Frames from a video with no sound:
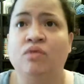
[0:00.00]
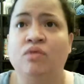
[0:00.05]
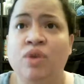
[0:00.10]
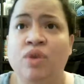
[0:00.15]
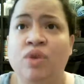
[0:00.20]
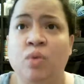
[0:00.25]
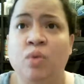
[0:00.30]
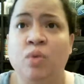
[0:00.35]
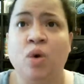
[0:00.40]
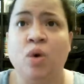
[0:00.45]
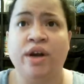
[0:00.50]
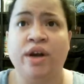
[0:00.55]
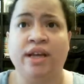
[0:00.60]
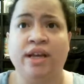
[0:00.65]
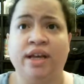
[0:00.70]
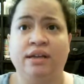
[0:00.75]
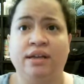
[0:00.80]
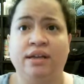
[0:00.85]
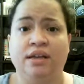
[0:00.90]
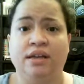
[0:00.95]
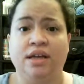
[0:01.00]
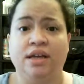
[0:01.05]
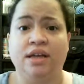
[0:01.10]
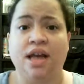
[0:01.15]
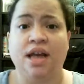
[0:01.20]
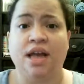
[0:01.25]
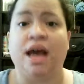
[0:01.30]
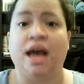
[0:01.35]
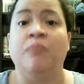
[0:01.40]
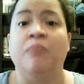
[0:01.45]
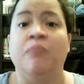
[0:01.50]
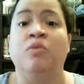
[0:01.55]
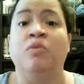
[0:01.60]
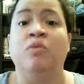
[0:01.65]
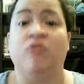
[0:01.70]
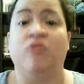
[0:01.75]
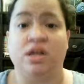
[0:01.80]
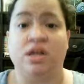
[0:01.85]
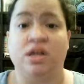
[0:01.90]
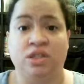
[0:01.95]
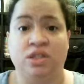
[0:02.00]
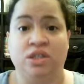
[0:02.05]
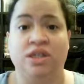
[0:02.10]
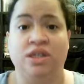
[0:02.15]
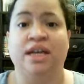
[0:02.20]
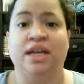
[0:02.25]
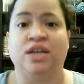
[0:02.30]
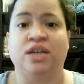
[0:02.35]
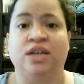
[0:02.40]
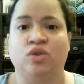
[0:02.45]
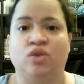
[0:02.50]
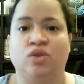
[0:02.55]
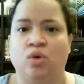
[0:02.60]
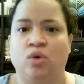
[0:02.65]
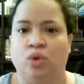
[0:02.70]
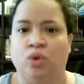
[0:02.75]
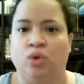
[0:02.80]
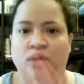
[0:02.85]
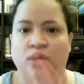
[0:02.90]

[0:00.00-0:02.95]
reward it, and move on to the next goal.